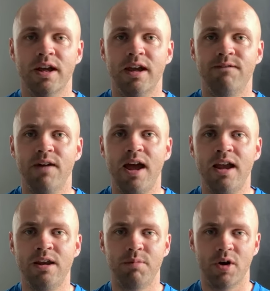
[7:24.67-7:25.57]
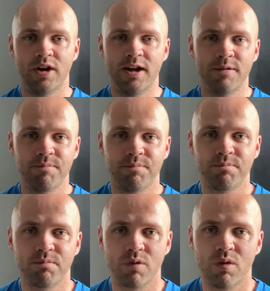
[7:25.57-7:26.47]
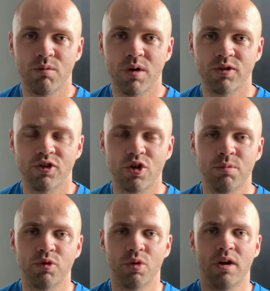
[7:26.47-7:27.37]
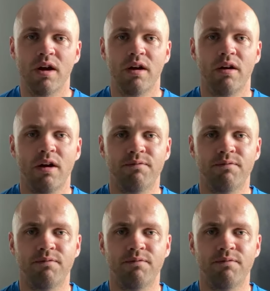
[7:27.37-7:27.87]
if anybody wants to come to a